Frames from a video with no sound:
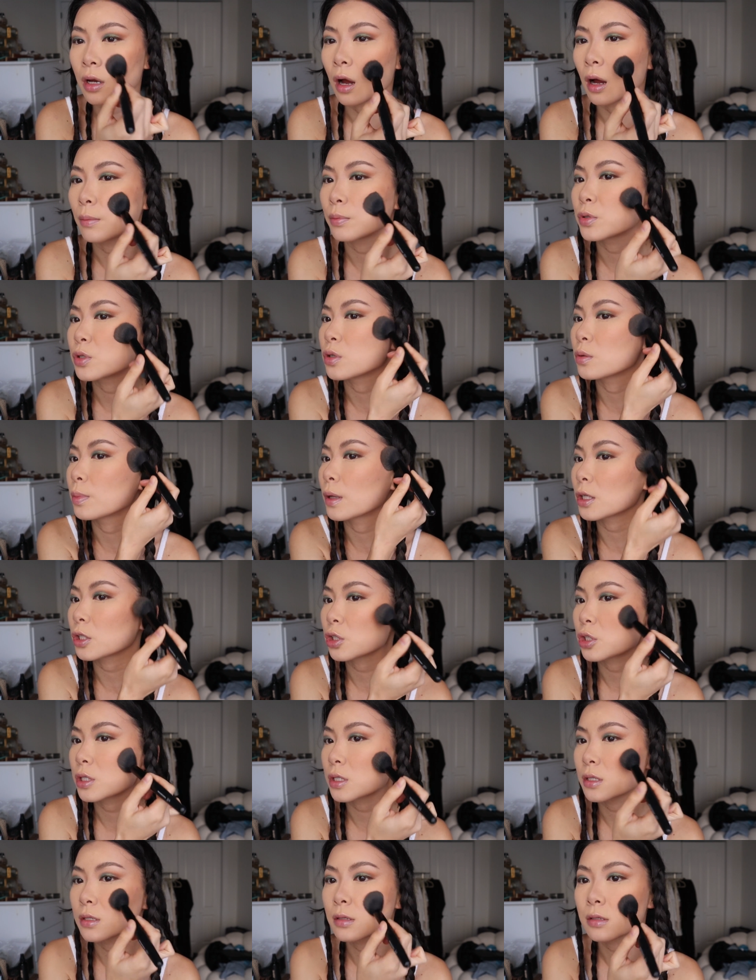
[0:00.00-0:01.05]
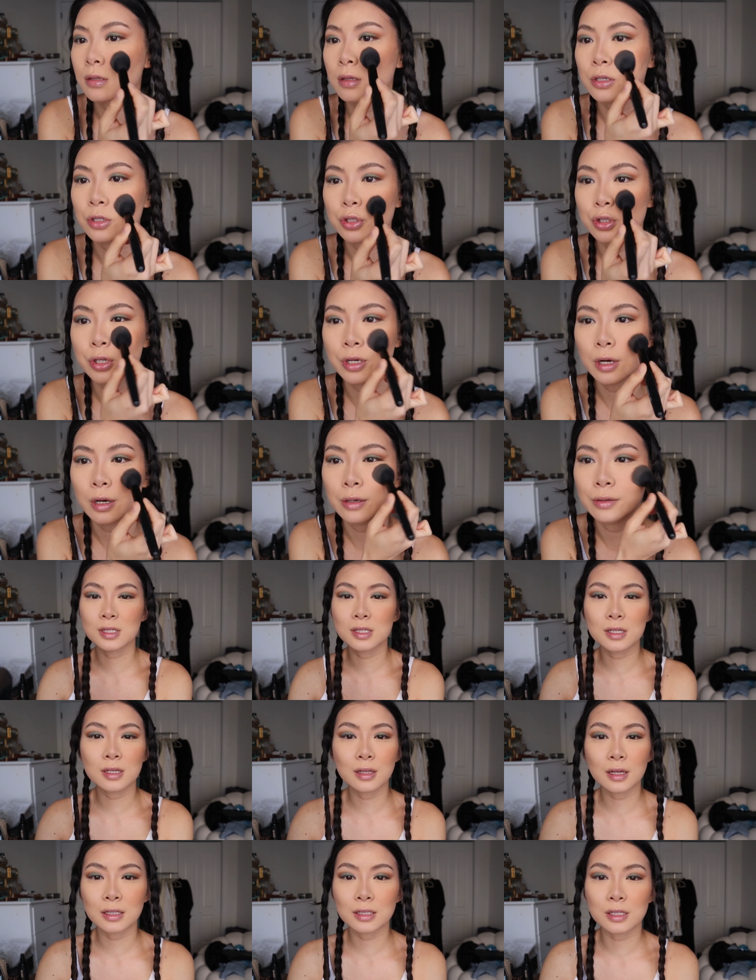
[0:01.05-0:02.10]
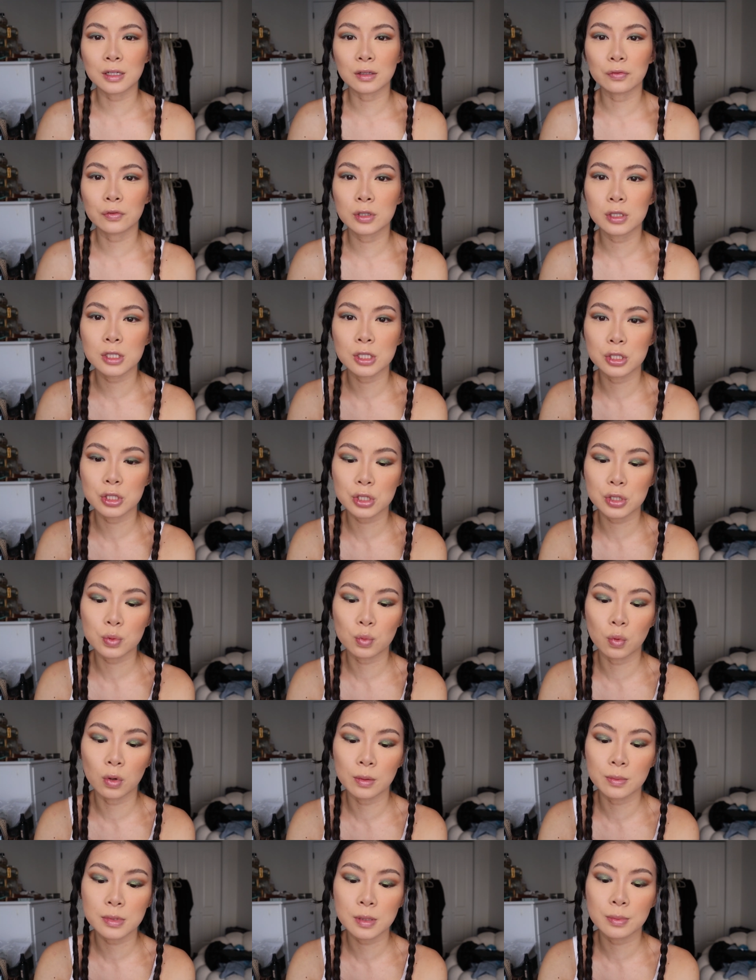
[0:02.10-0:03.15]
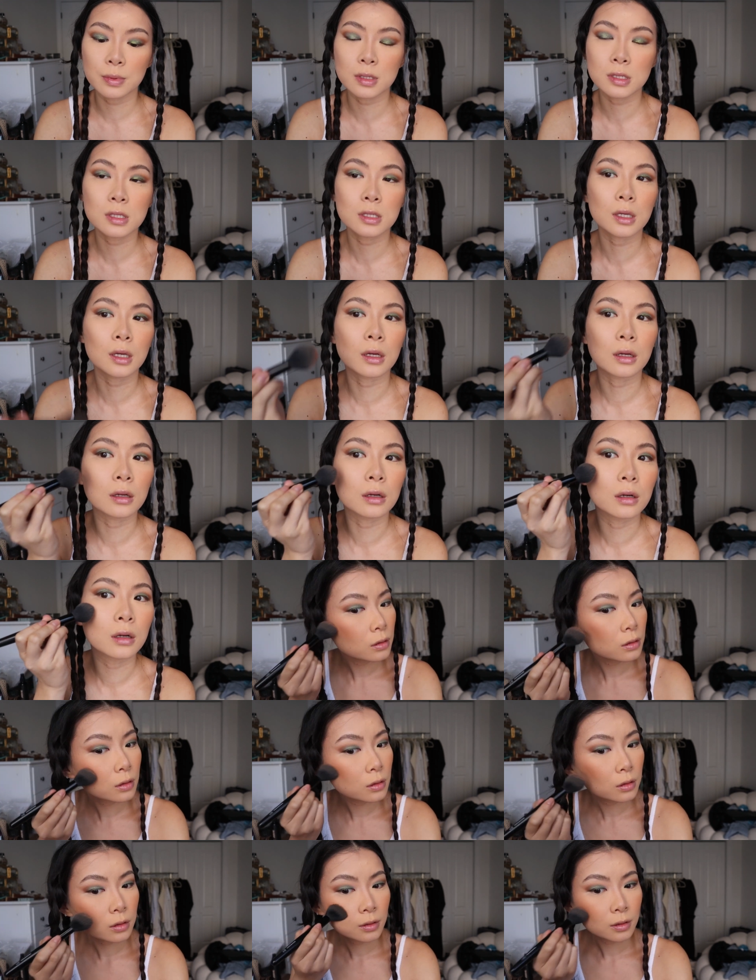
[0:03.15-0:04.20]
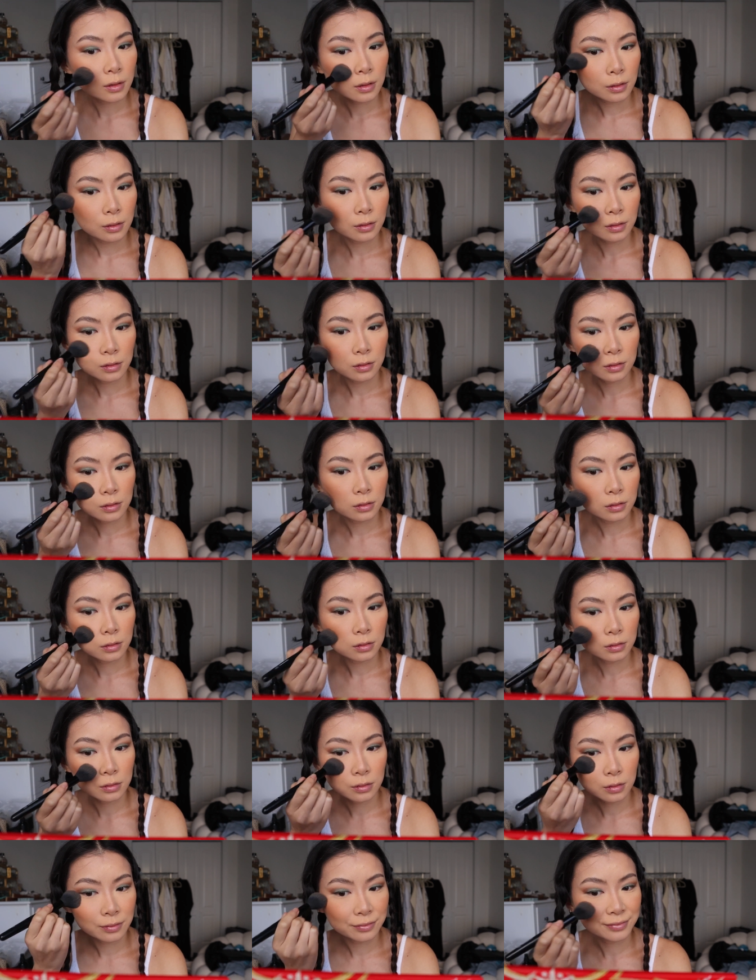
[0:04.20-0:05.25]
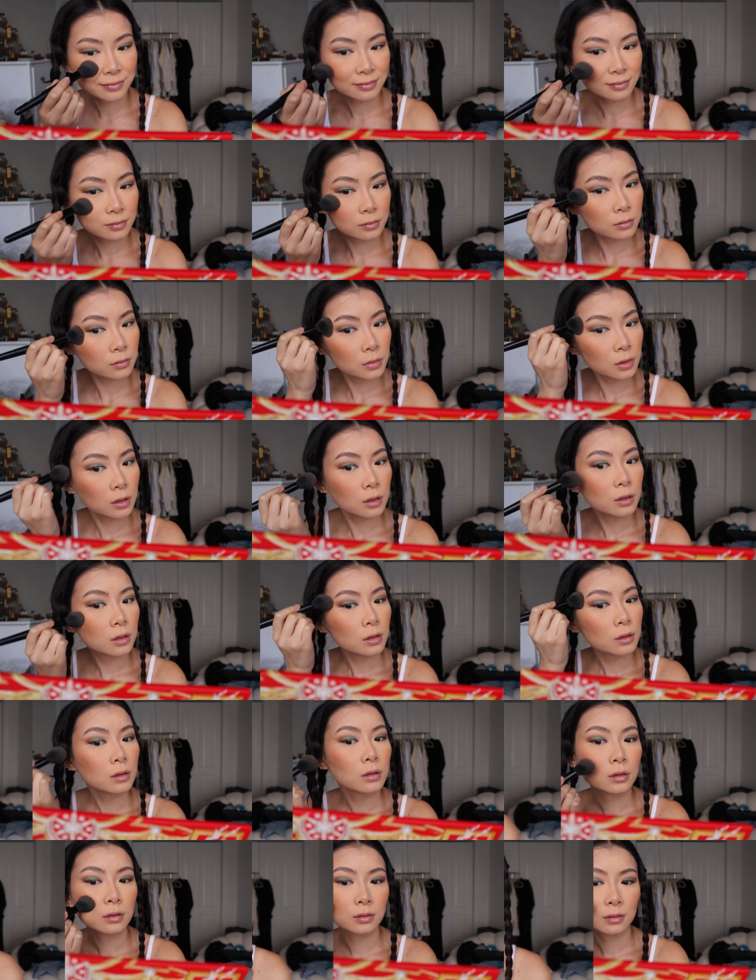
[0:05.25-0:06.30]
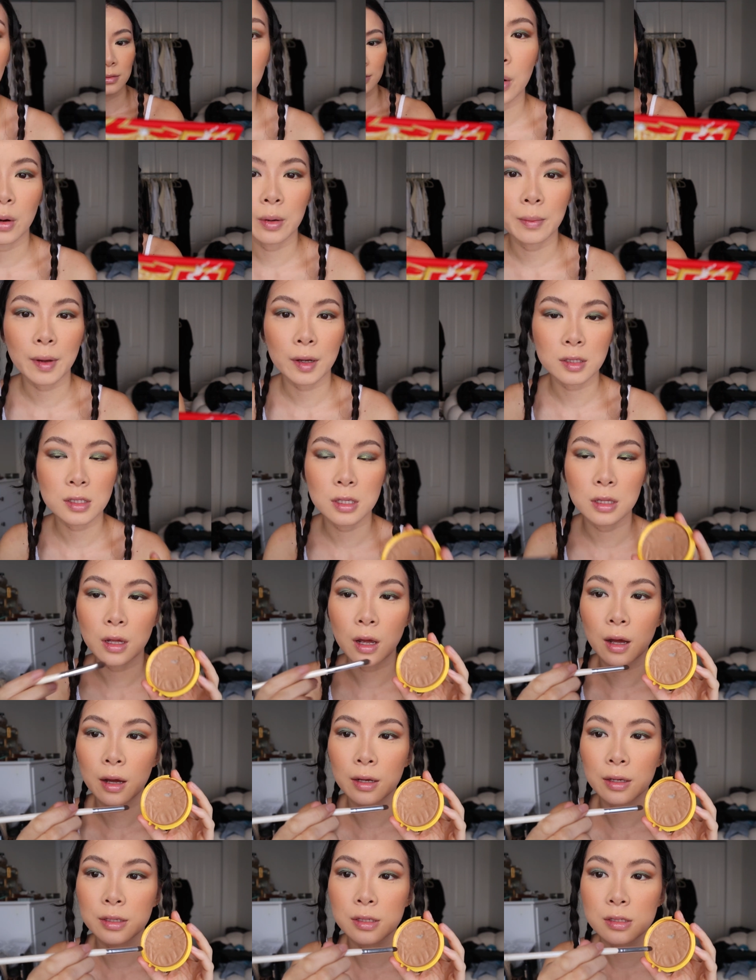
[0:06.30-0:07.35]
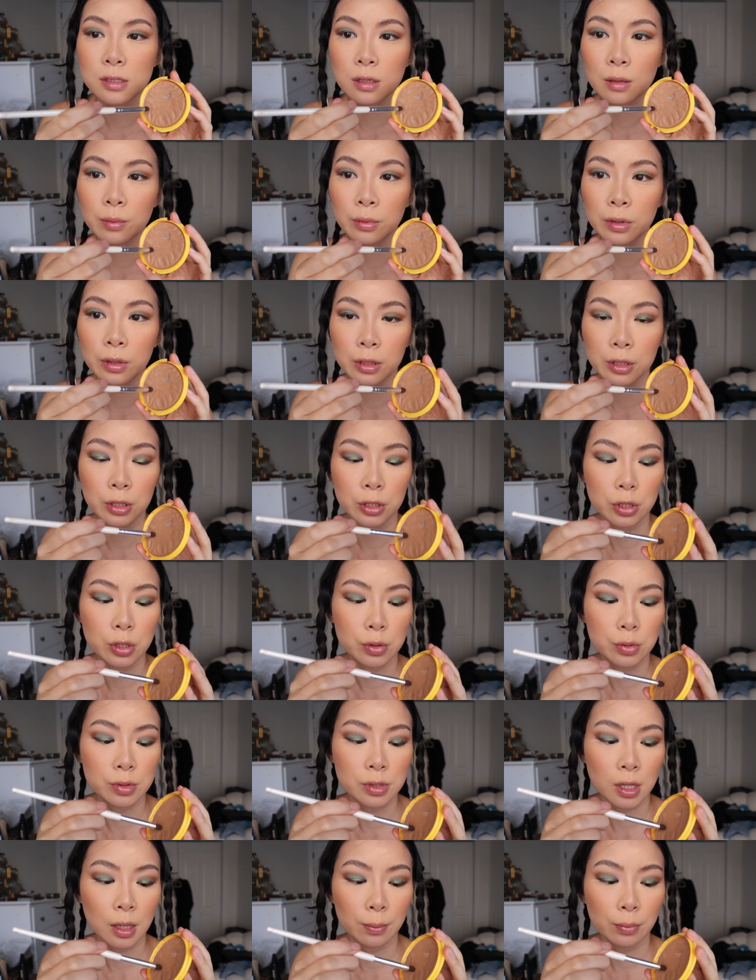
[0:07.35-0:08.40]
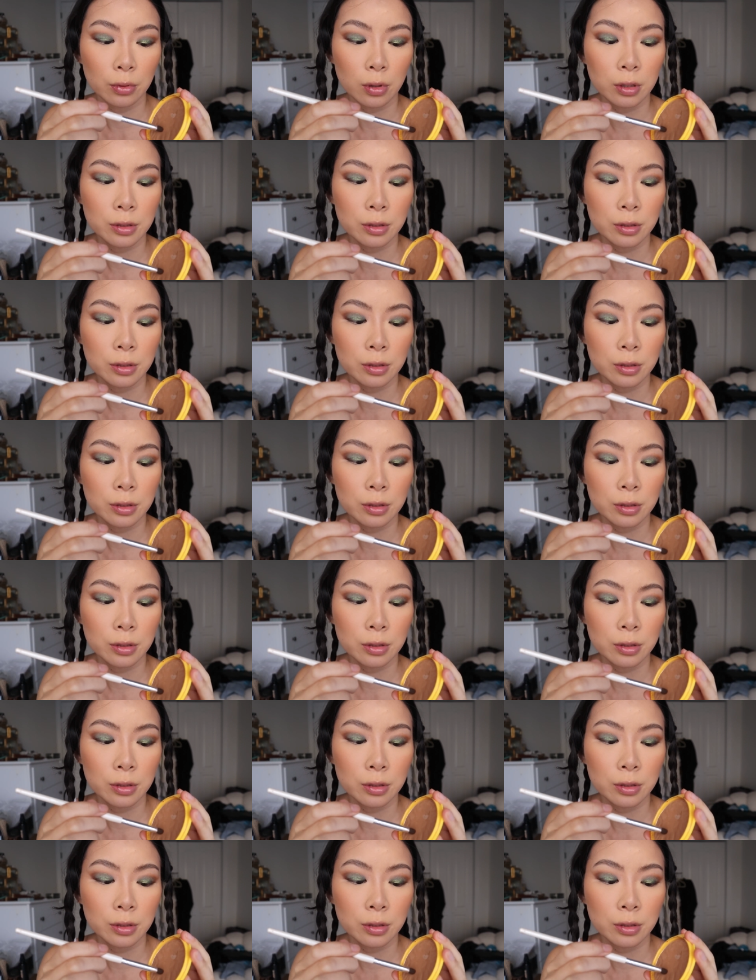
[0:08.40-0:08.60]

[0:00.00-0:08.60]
top two blushes this year. See that difference? It just warms up the skin so beautifully, but it's not too warm. Going back to the eyes, I'm going to use that